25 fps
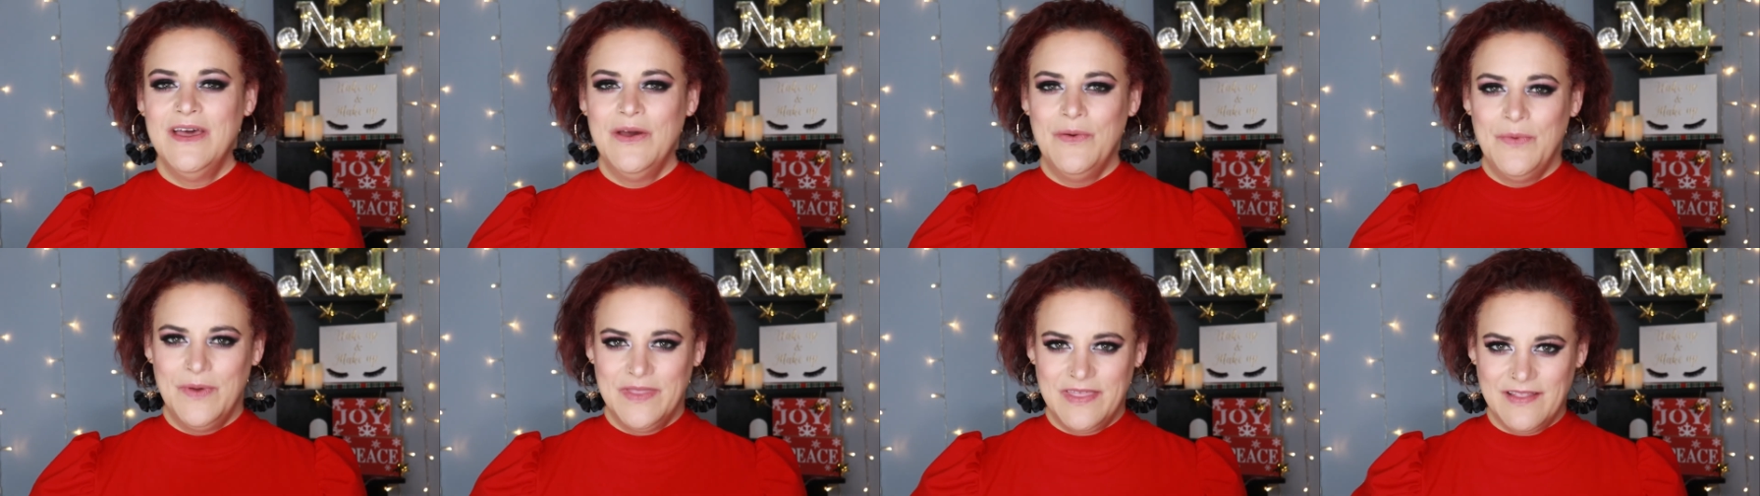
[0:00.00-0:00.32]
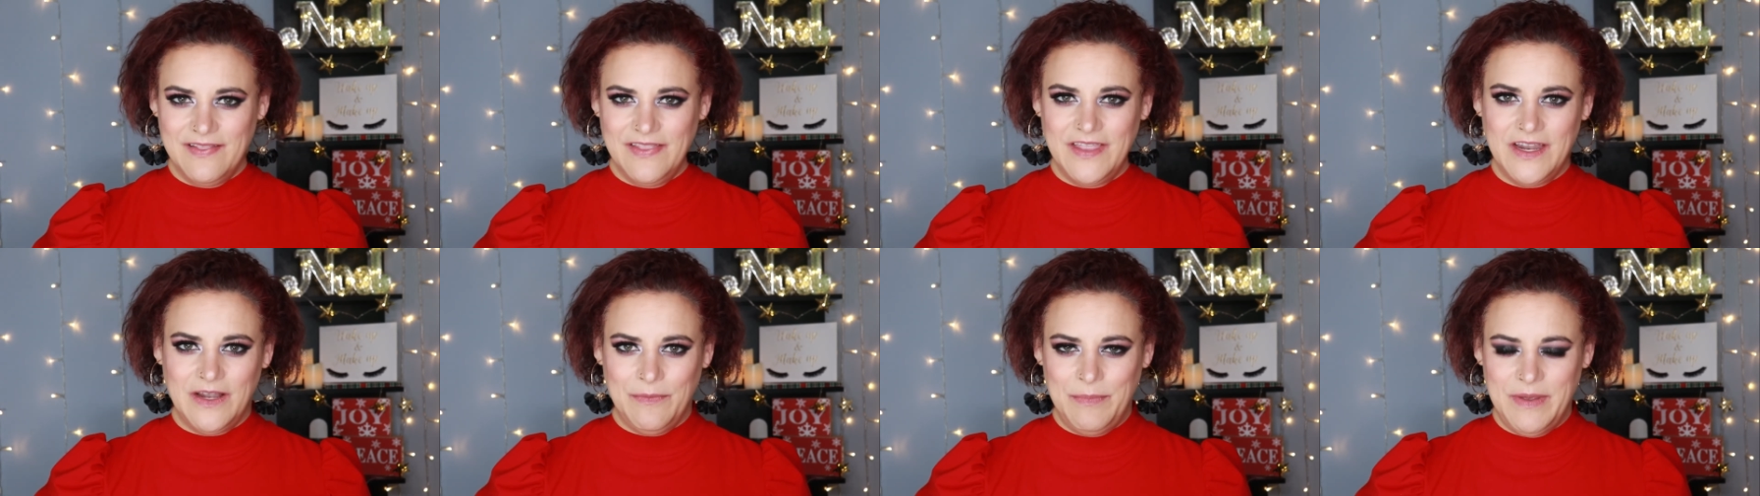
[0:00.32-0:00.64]
with a
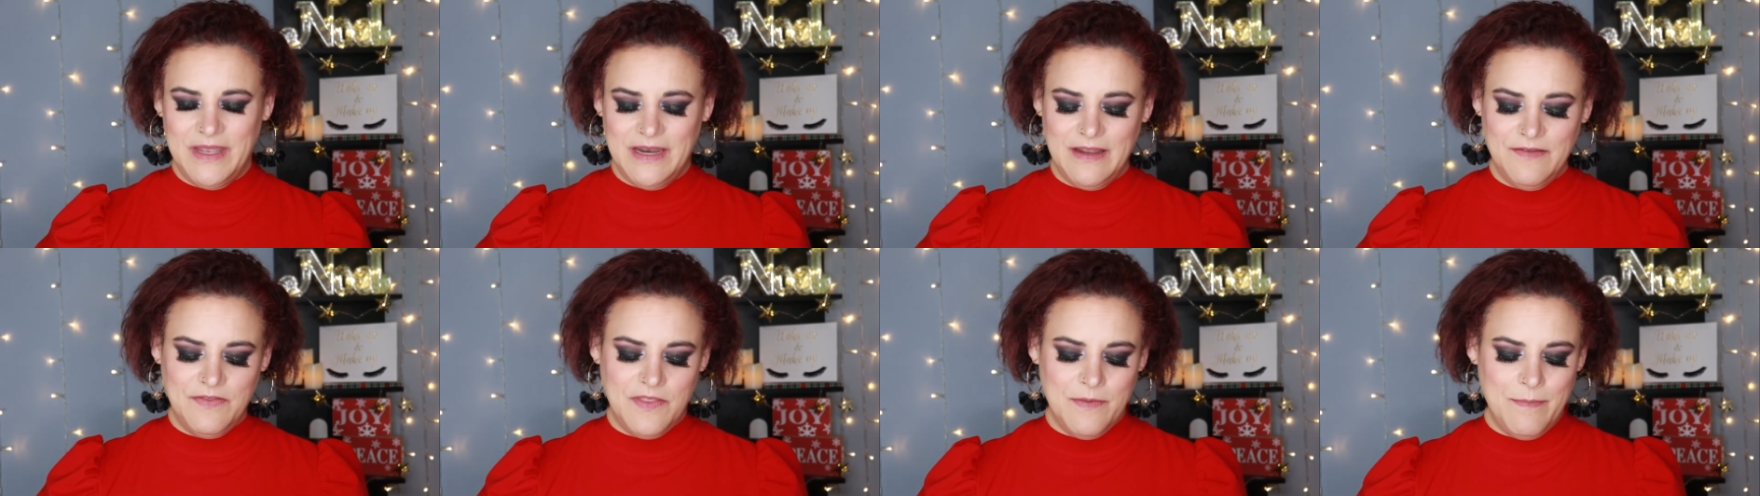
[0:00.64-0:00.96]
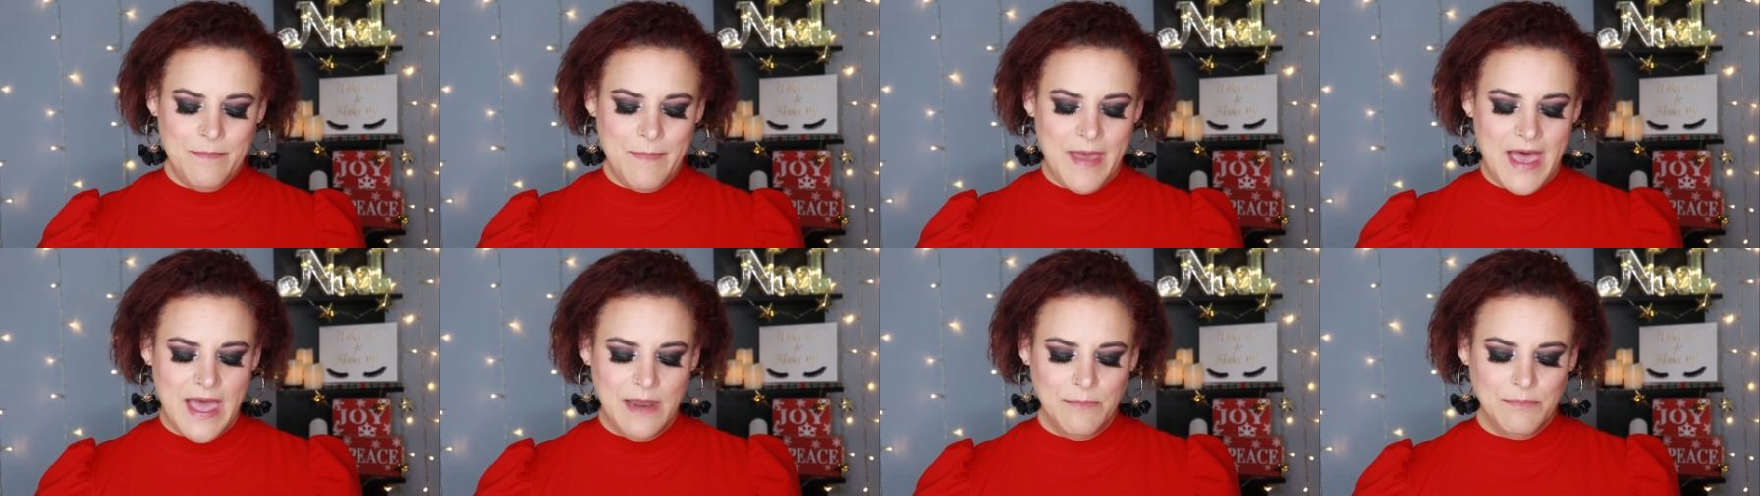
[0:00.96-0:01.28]
little bit of the
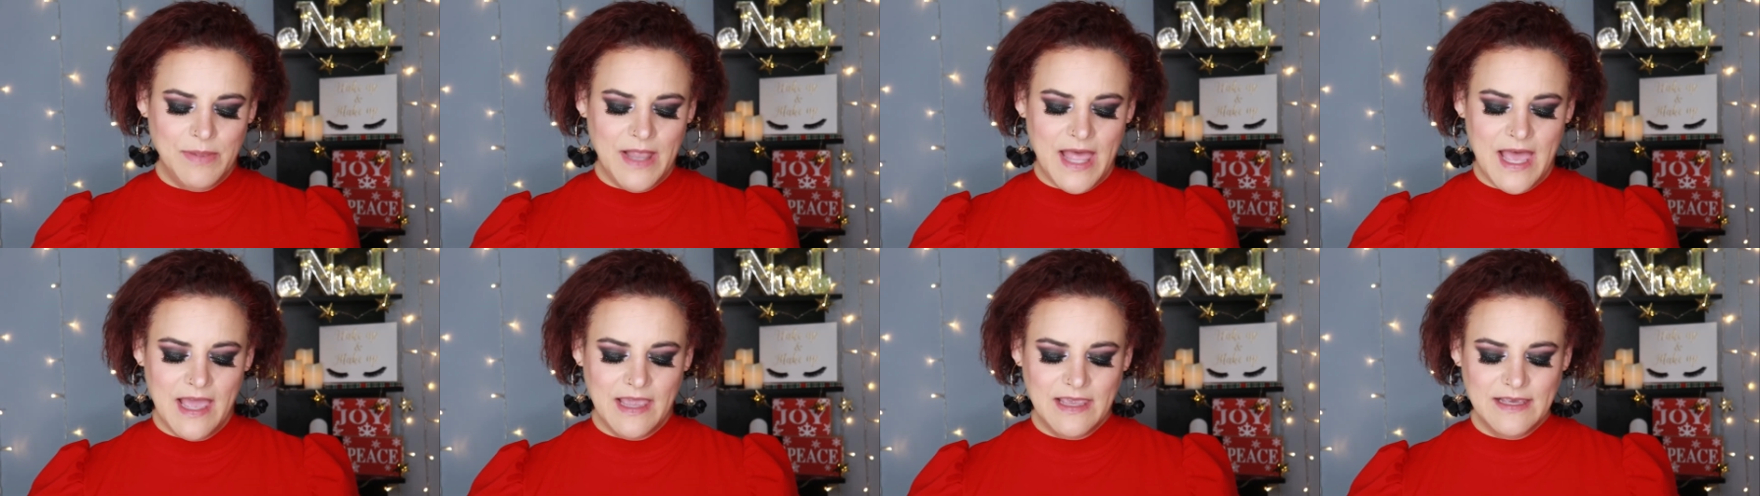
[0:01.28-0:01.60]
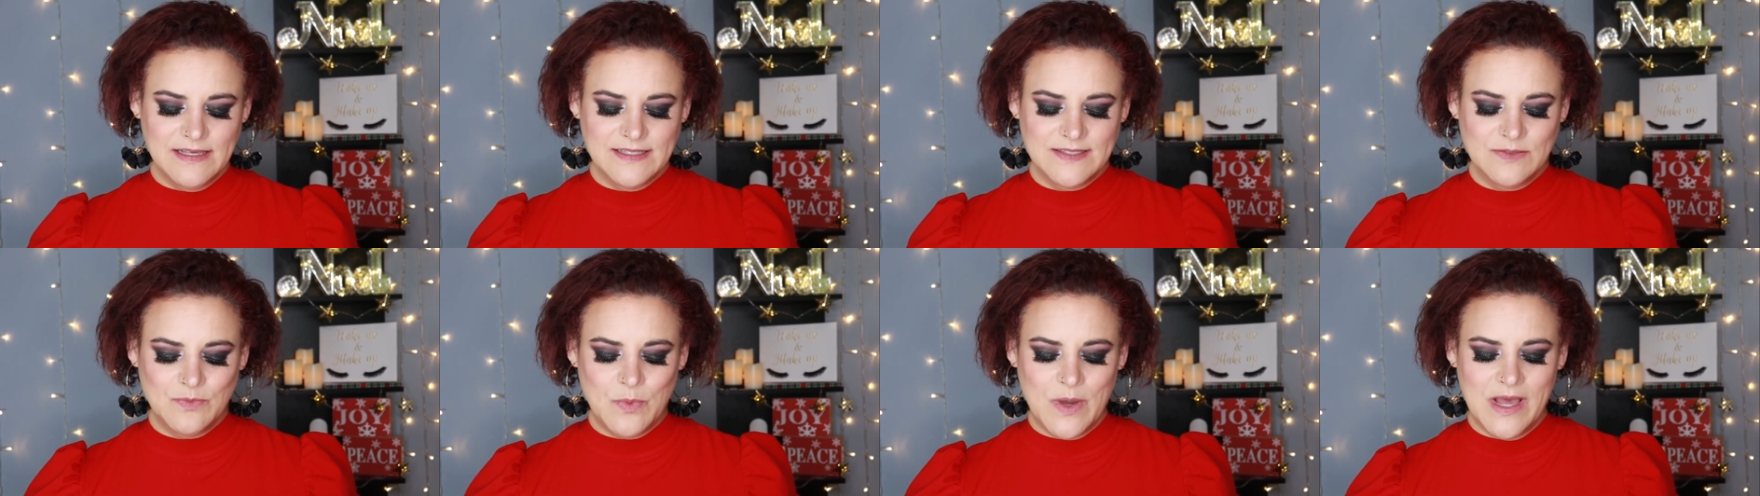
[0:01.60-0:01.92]
matte black
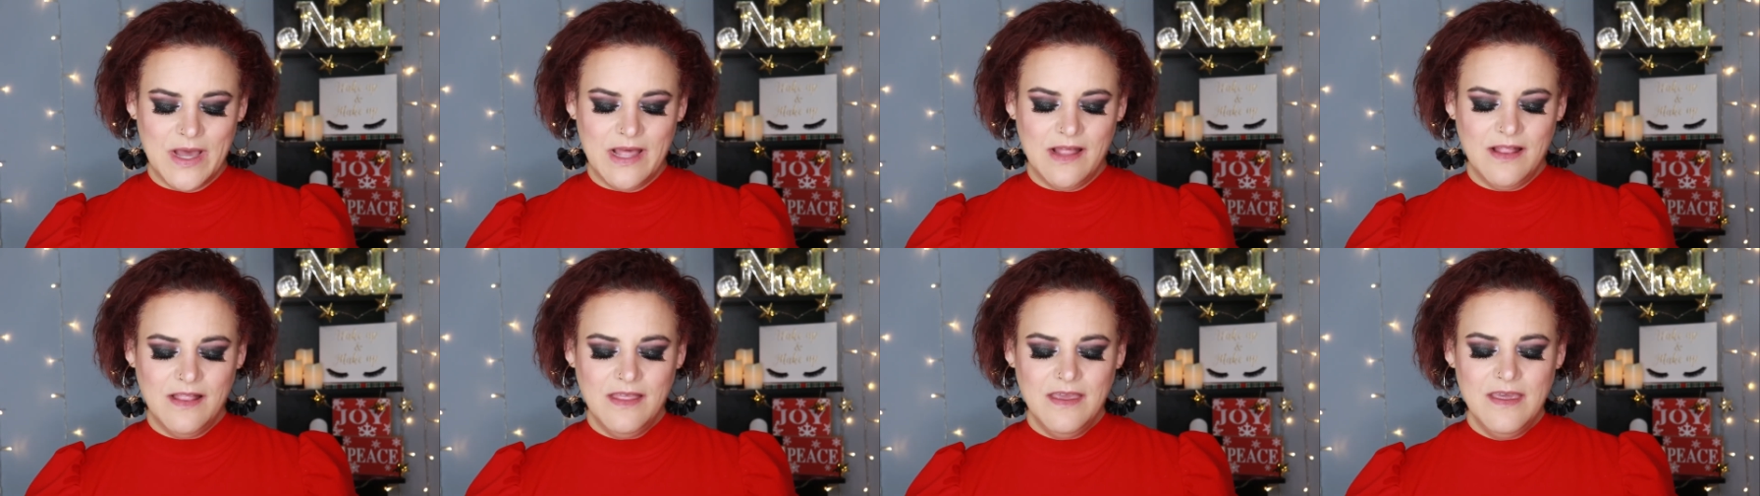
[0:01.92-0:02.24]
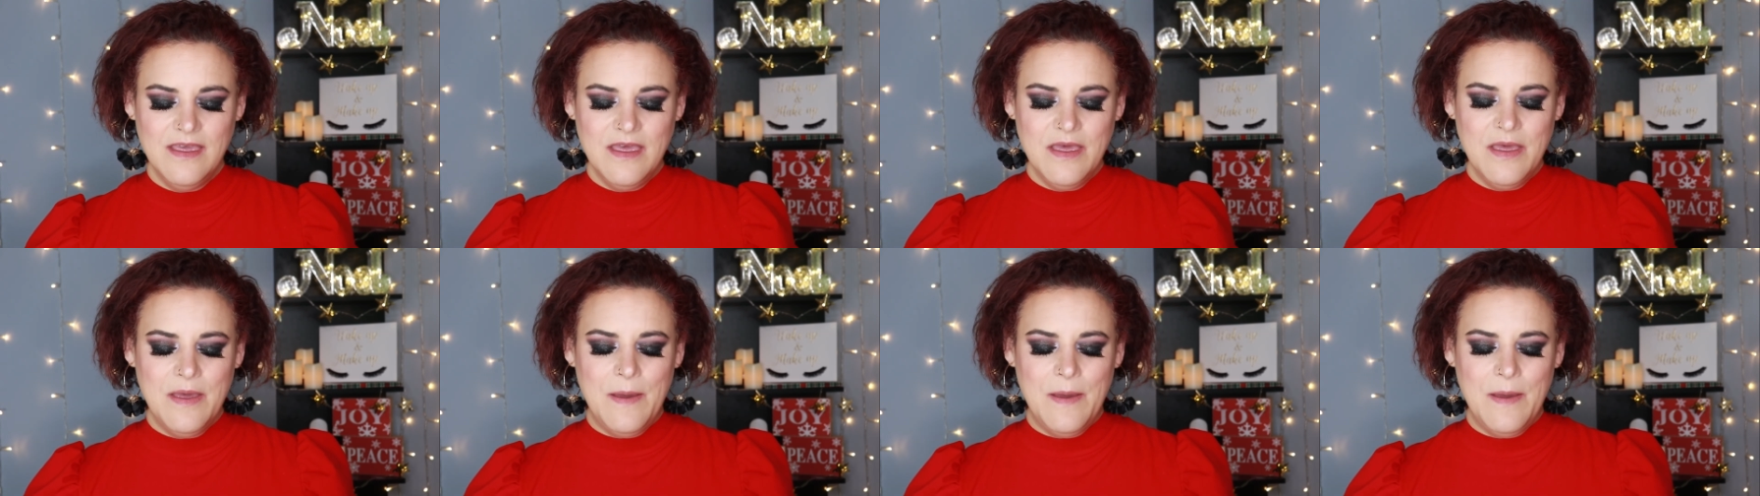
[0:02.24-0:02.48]
as well,